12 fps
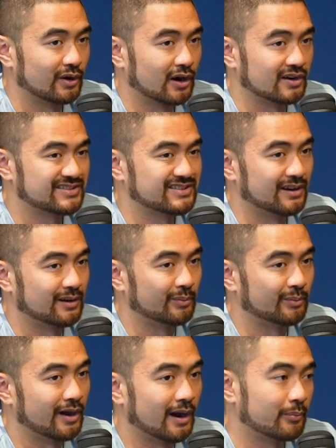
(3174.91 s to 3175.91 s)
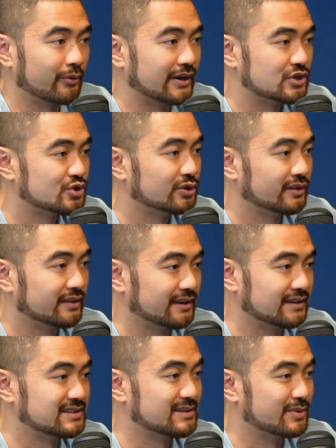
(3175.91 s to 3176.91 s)
there are some operational
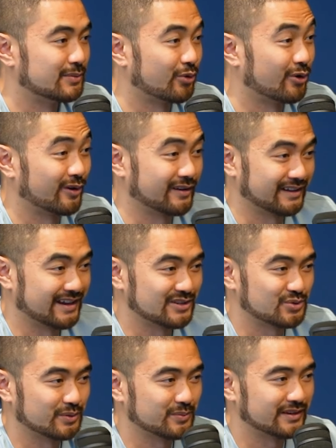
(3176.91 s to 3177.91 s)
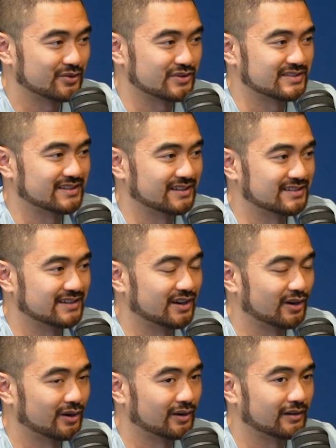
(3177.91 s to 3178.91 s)
things to be more organized. Would be interested to
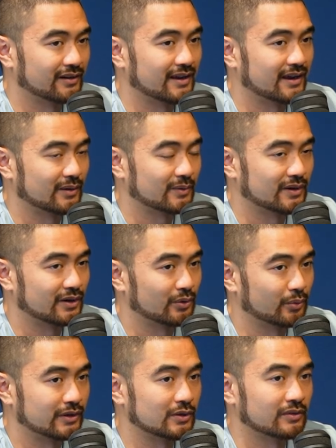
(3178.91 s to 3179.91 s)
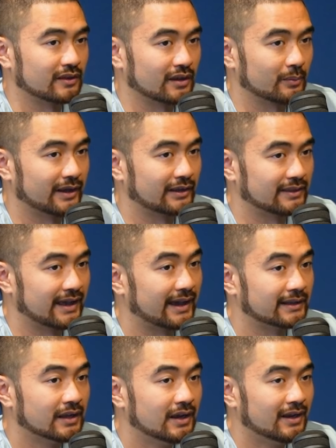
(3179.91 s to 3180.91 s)
hear what you think about
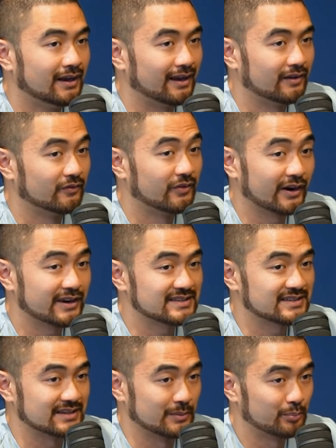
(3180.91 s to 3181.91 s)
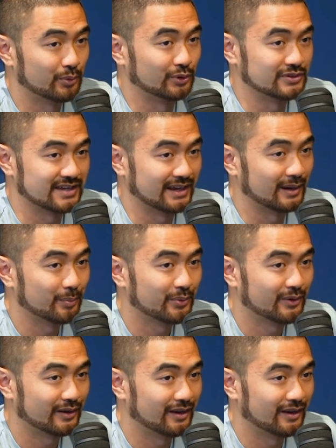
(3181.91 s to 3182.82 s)
that. Very simple tip